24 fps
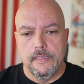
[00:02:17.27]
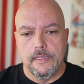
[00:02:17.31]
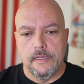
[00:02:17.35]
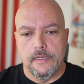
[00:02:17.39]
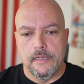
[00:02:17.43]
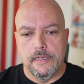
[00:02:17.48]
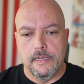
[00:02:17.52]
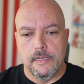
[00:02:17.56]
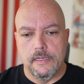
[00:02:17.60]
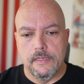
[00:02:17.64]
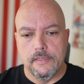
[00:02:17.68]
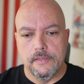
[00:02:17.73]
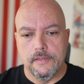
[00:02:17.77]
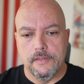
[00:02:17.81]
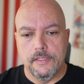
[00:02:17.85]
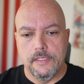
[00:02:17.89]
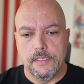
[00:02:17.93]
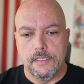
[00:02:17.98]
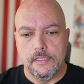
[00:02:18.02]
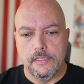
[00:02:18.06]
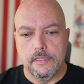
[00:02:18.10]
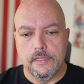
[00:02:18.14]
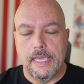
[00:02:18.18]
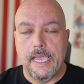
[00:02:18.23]
uh,
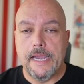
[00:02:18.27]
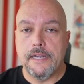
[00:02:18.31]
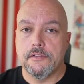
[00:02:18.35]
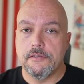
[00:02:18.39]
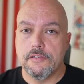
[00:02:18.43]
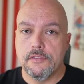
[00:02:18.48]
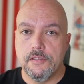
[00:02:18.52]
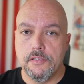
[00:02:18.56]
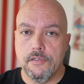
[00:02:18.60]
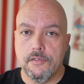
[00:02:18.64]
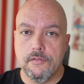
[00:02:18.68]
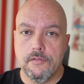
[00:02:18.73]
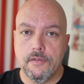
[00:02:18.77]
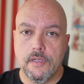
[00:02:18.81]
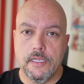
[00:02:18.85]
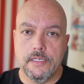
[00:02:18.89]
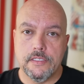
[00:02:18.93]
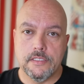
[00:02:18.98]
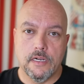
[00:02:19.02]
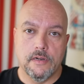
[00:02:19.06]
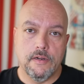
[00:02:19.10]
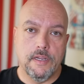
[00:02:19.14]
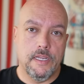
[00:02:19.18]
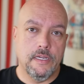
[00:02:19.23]
the latter two,
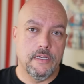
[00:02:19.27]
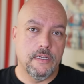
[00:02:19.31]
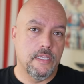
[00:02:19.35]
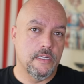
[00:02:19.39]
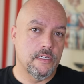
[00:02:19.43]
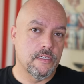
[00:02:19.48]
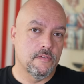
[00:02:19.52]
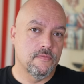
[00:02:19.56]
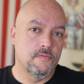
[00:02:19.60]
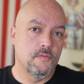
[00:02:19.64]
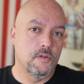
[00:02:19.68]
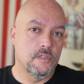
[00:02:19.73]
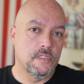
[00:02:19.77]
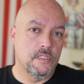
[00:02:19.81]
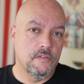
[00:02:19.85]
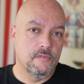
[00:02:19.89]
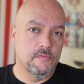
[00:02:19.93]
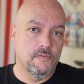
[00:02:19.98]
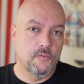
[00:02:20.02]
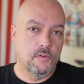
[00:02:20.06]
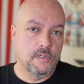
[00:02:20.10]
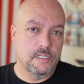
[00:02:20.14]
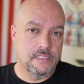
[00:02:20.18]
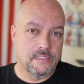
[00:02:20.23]
H.R. 8 and H.R.
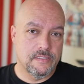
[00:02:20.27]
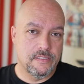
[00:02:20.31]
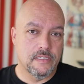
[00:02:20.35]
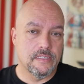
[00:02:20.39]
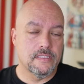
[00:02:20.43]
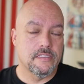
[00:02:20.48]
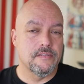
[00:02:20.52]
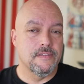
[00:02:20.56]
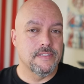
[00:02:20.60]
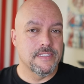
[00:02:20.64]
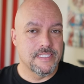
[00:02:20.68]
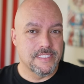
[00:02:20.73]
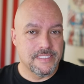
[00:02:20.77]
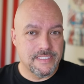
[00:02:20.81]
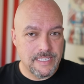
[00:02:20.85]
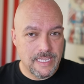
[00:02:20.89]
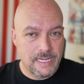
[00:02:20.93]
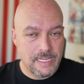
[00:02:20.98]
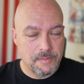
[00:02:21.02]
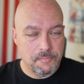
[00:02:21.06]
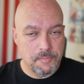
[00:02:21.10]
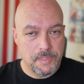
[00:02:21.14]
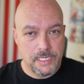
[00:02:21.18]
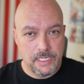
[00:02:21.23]
1446, are in the
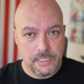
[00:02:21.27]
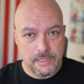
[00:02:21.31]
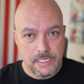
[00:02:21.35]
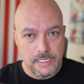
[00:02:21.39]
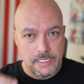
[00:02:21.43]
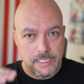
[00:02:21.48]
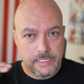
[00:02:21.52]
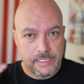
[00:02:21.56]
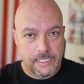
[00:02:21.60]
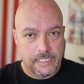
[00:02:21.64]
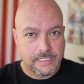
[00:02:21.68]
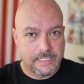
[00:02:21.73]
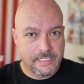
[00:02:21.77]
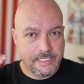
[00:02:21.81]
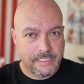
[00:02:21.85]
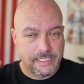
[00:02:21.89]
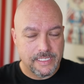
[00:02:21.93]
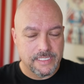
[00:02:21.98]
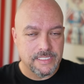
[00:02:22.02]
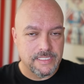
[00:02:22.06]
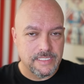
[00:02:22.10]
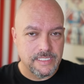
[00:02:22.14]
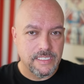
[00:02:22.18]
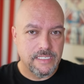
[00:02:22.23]
Senate, meaning they need that
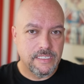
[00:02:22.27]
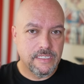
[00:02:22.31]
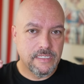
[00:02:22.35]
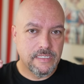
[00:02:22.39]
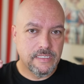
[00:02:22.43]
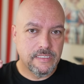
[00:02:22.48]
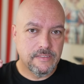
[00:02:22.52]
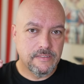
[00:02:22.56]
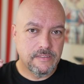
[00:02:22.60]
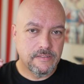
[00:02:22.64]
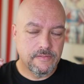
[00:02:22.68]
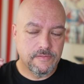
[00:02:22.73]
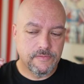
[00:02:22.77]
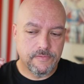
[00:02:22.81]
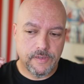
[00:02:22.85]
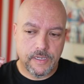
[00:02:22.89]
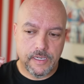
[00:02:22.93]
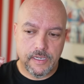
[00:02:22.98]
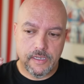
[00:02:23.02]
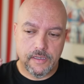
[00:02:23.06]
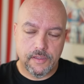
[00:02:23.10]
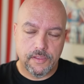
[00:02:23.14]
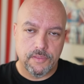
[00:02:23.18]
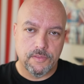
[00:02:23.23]
60
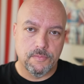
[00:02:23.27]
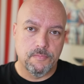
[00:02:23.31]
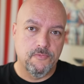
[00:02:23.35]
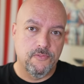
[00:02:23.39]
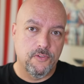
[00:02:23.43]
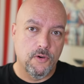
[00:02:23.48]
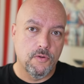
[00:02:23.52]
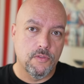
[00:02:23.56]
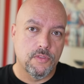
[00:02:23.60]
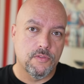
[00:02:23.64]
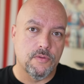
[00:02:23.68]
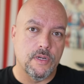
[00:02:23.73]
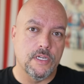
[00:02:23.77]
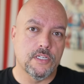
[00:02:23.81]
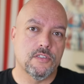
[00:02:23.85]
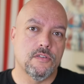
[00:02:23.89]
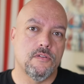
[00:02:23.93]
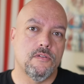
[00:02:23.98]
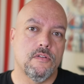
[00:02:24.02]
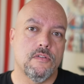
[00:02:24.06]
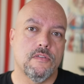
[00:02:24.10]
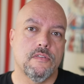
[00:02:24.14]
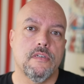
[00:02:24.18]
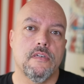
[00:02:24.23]
uh, vote
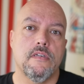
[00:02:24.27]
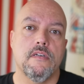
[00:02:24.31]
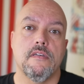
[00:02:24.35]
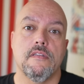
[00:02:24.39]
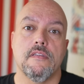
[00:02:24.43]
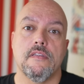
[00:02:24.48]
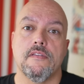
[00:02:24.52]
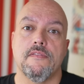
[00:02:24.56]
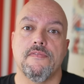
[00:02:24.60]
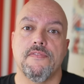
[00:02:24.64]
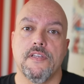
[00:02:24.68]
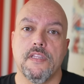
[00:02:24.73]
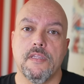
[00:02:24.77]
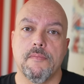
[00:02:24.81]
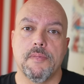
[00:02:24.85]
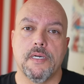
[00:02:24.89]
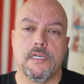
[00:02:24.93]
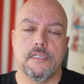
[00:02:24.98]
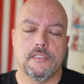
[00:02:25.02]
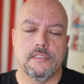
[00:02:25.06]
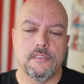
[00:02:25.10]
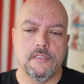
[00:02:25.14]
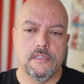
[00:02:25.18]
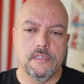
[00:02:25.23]
threshold in the
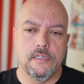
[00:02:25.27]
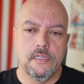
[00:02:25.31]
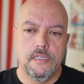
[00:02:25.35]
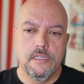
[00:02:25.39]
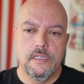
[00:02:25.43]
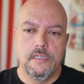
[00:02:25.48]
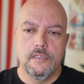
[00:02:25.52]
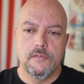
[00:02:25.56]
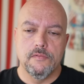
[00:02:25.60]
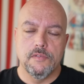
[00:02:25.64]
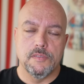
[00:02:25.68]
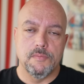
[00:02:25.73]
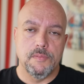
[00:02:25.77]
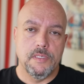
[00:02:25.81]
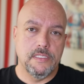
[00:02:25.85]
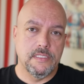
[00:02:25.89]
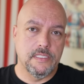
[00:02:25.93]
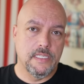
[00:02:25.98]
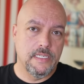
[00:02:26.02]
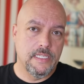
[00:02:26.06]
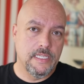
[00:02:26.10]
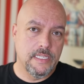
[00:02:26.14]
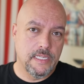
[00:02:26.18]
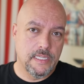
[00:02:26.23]
filibuster, which means
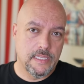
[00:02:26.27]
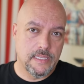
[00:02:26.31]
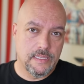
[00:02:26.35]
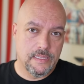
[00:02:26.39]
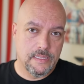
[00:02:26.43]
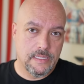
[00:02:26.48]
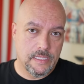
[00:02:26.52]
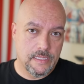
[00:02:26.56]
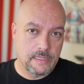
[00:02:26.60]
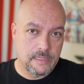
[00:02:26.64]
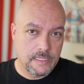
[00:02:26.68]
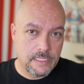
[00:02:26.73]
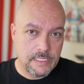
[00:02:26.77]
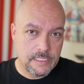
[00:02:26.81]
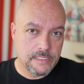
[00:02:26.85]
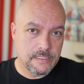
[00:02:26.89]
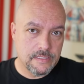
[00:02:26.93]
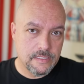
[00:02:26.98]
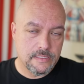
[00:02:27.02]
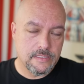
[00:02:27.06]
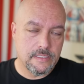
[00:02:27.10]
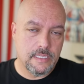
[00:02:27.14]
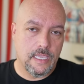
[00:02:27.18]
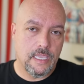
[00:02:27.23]
they need at
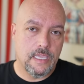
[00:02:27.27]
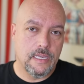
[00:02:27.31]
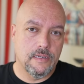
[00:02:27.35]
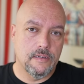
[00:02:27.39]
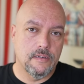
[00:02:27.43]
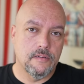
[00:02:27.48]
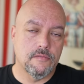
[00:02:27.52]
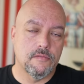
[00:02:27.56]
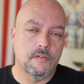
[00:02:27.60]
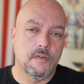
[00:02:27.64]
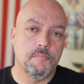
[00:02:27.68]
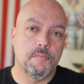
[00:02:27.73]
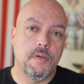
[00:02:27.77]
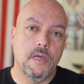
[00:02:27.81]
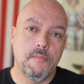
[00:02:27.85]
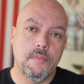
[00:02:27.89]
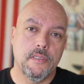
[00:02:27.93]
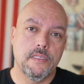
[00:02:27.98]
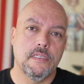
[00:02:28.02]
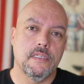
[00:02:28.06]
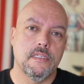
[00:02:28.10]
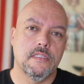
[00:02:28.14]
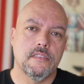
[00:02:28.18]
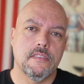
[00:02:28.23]
least 10
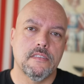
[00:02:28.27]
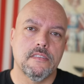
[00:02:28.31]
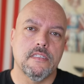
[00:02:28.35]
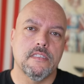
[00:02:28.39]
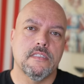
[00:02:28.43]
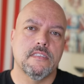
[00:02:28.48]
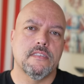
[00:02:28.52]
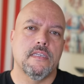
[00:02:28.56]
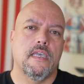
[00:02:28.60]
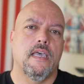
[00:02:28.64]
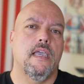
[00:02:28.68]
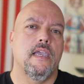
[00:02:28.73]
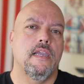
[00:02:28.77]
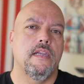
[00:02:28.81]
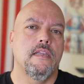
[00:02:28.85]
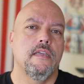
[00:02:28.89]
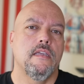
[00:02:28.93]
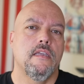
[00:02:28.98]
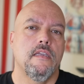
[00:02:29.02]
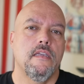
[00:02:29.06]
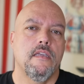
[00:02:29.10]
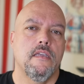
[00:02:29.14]
Republicans to side